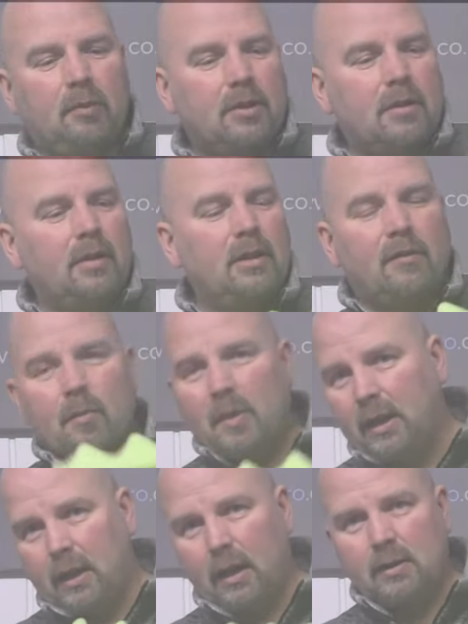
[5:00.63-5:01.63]
but certainly for
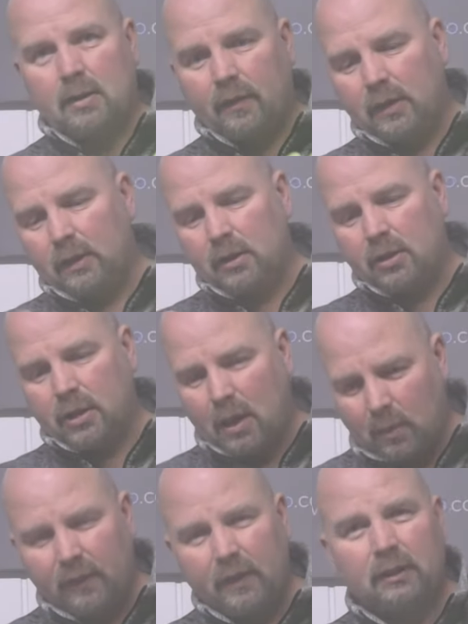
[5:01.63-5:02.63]
big canister filters,
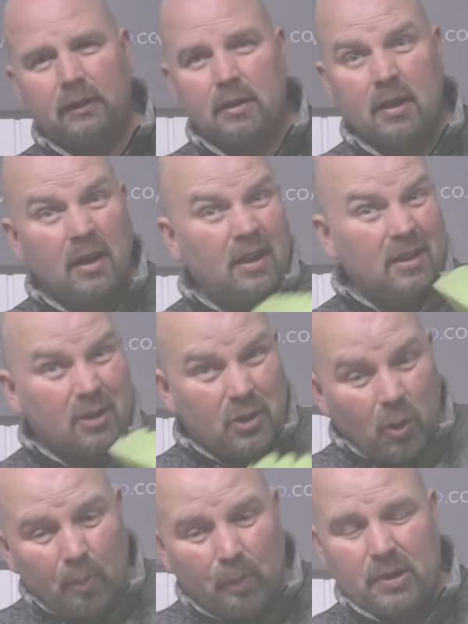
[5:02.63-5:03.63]
shower filters,
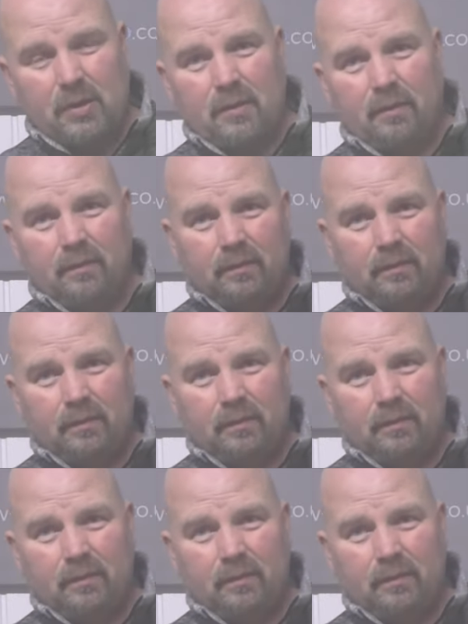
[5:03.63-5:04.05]
sumps,